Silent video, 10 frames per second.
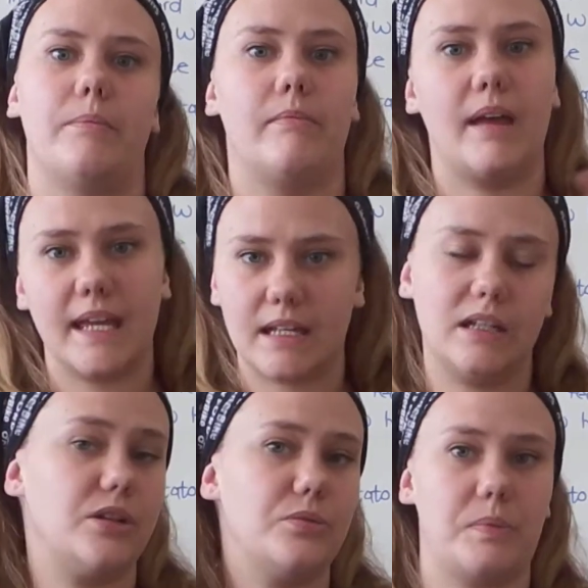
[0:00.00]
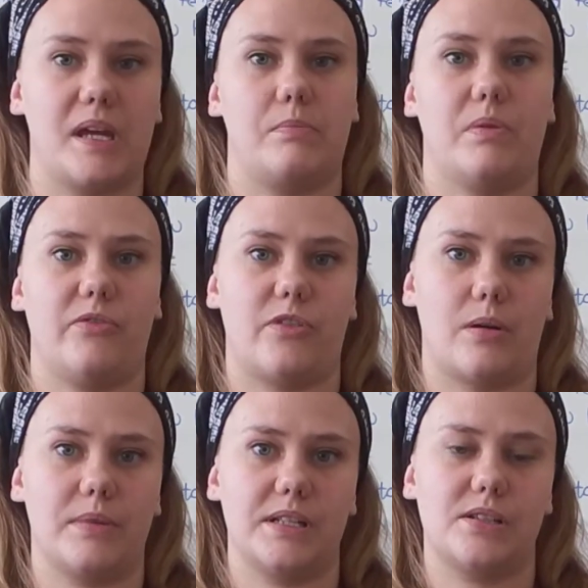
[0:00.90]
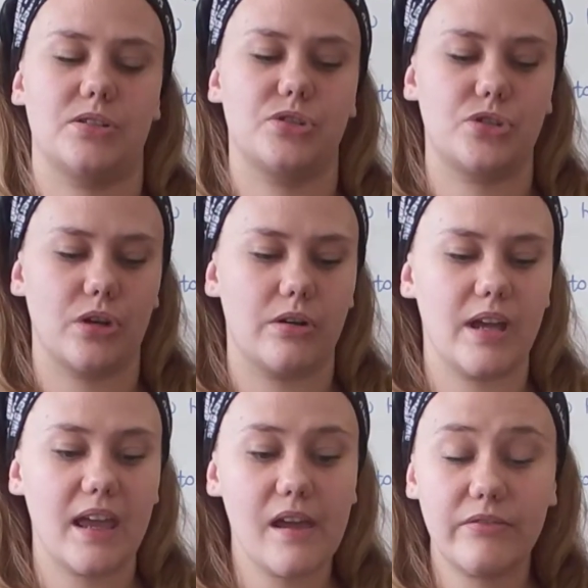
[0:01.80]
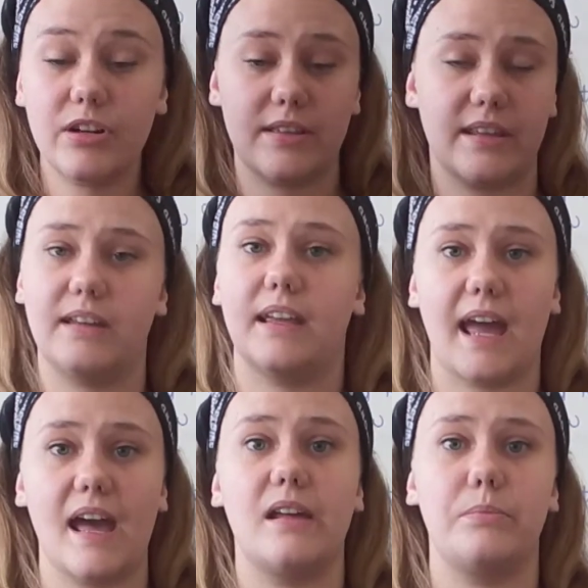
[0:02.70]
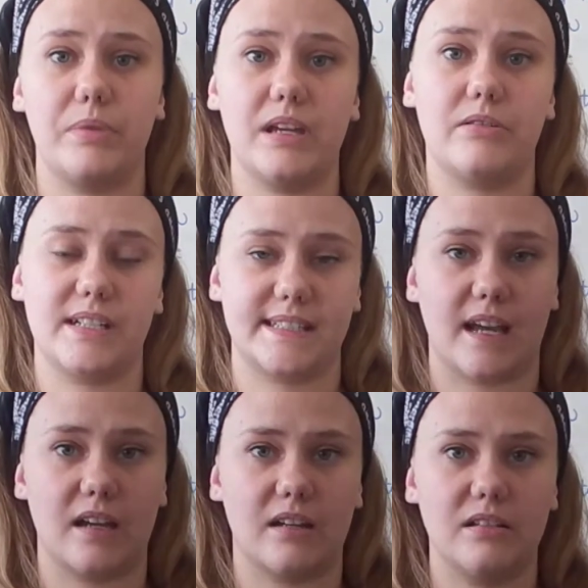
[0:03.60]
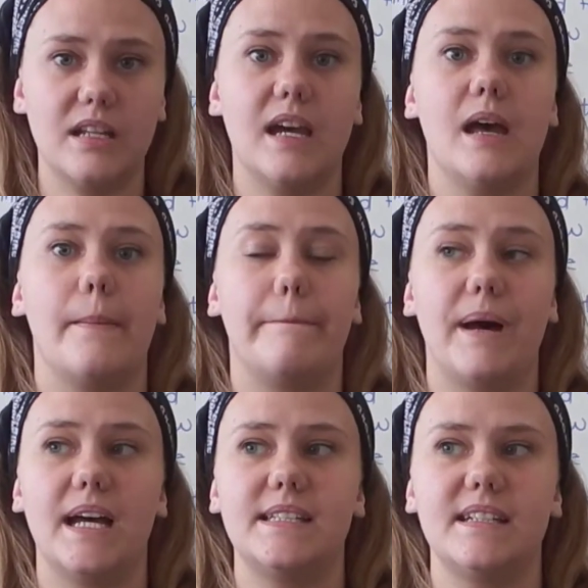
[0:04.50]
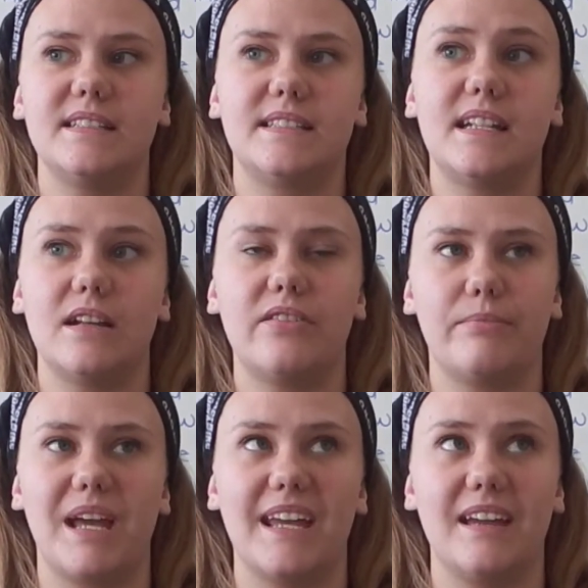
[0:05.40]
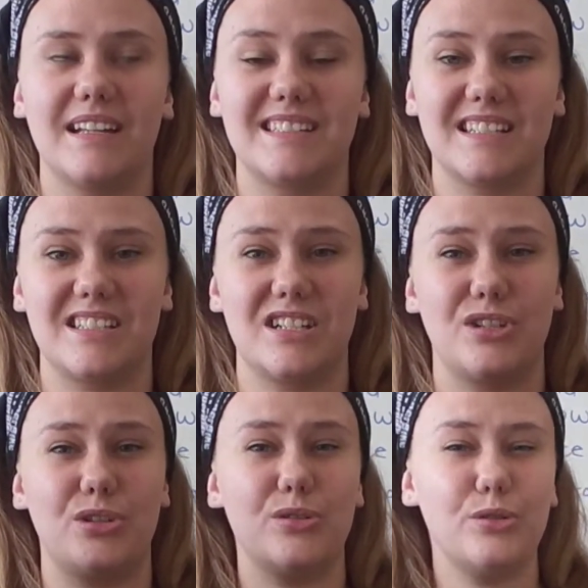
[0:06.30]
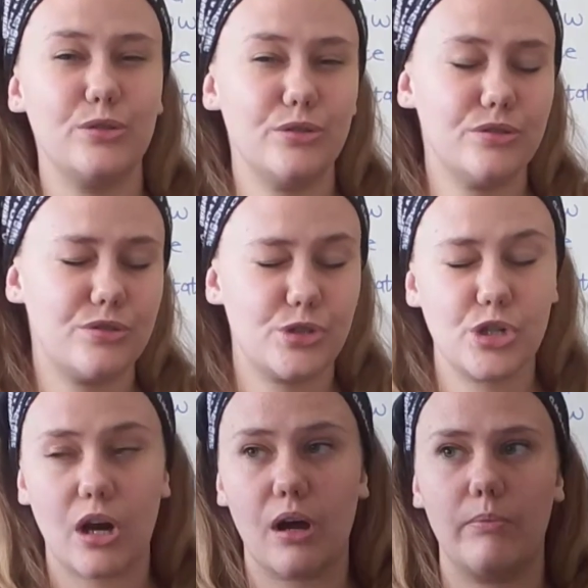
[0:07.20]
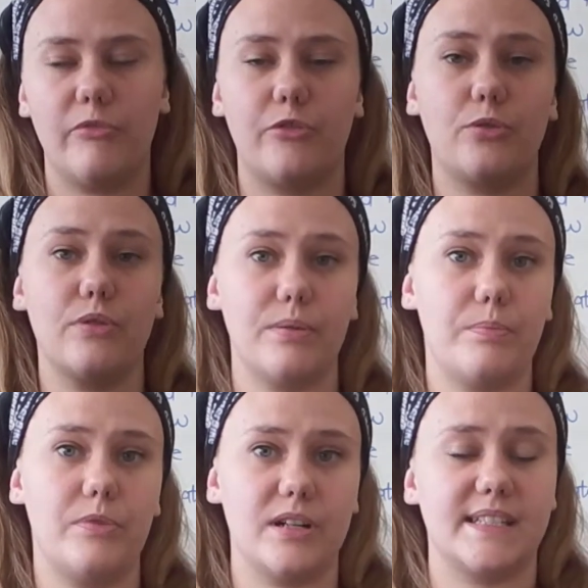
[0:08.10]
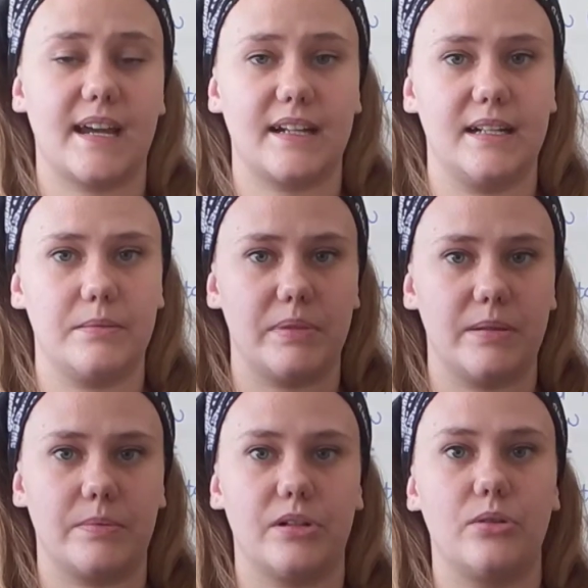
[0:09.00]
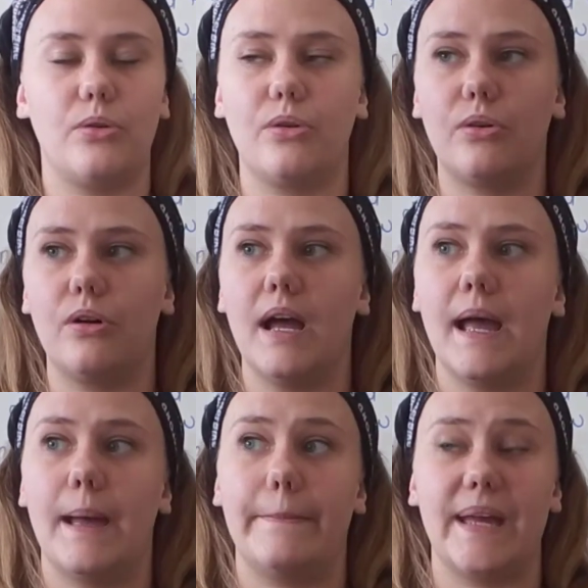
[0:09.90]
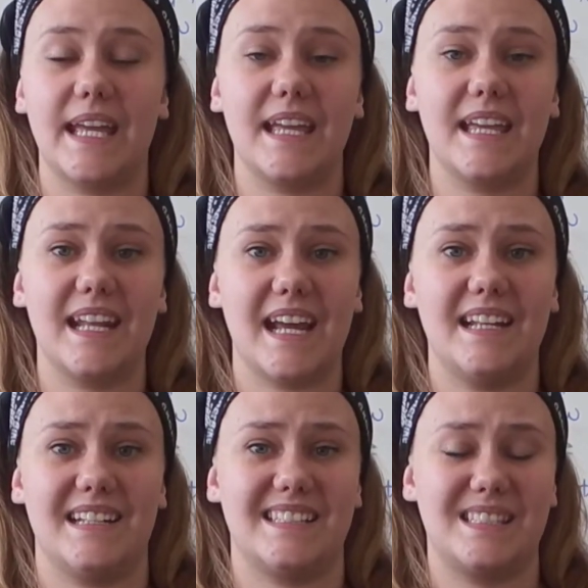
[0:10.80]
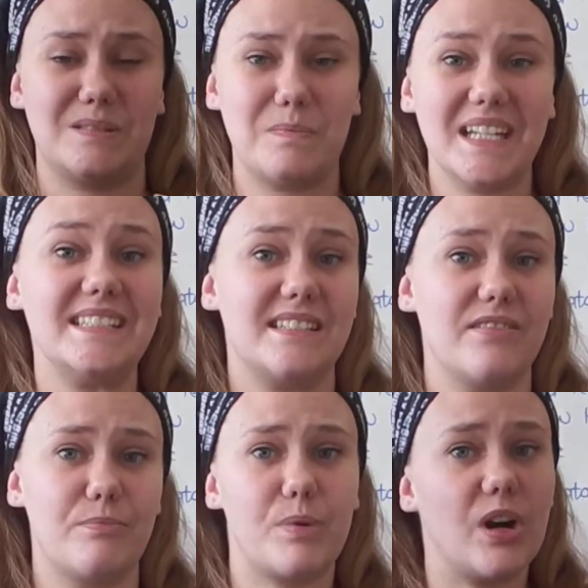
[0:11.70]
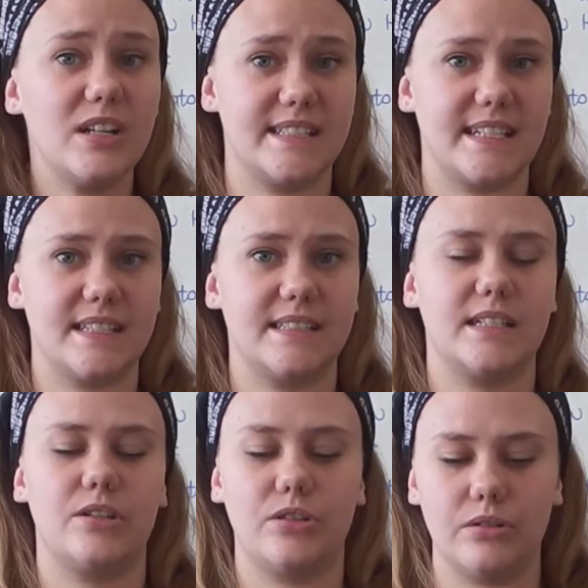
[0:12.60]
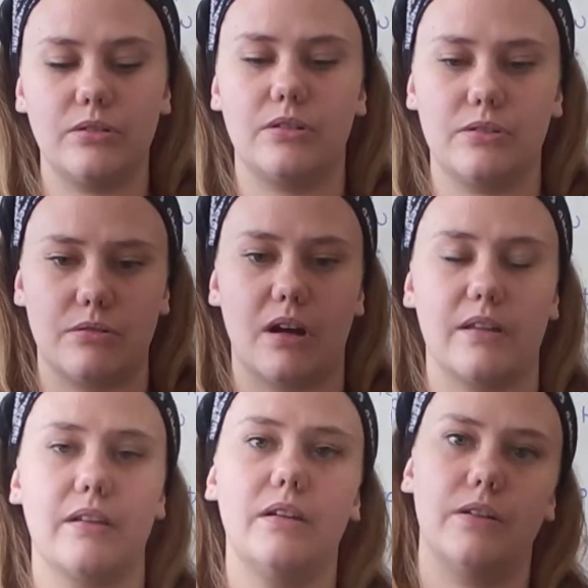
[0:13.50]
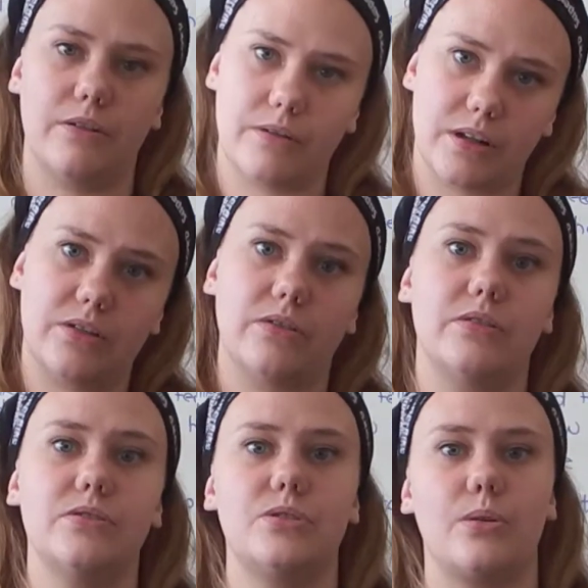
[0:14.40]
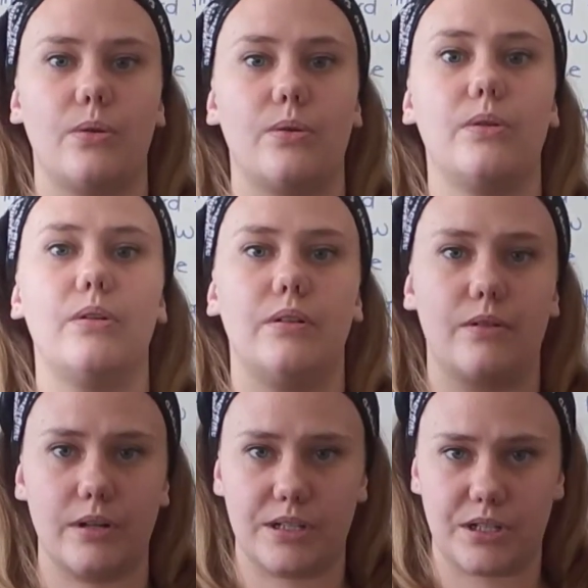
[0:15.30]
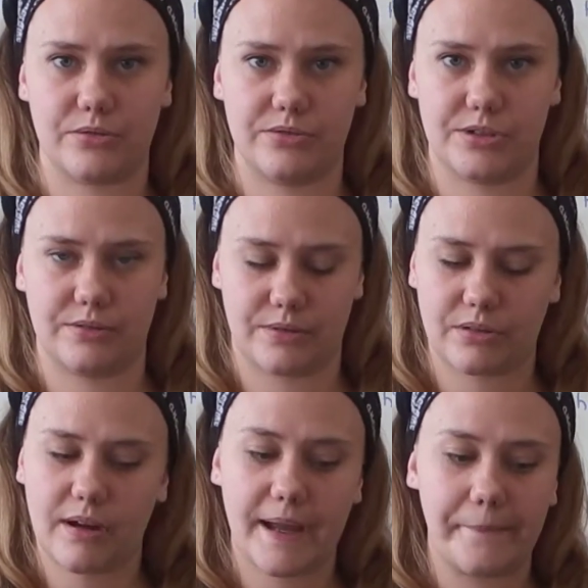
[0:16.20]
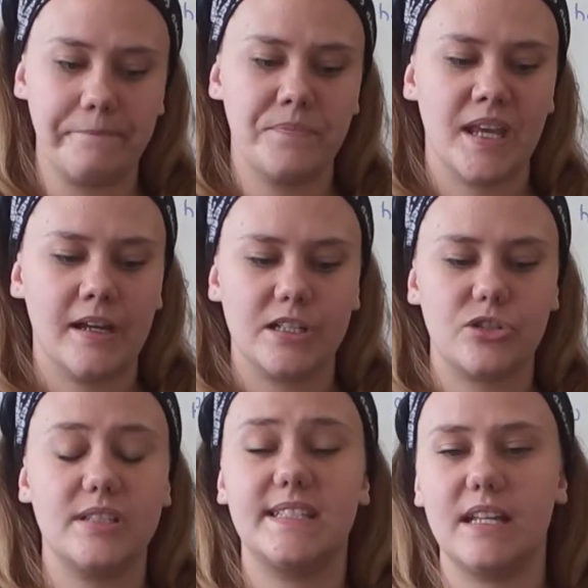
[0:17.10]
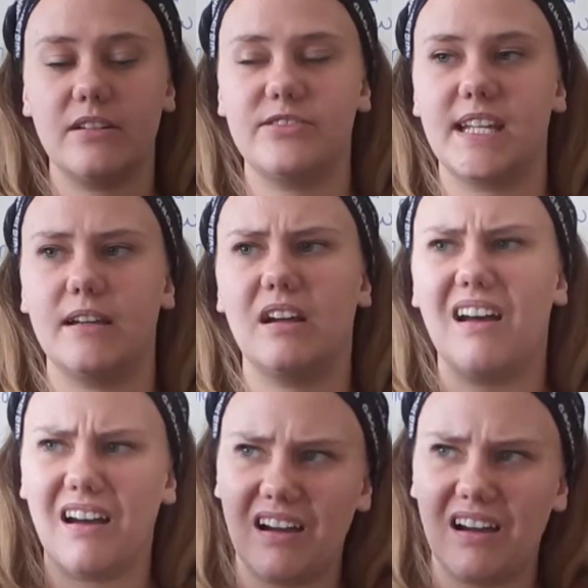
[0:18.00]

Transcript: make new paper from it. So everything can be recycled, but instead of making it such a huge job for the recycling people or making it an expensive process, you could rather reuse or reduce. Okay, so instead of saying,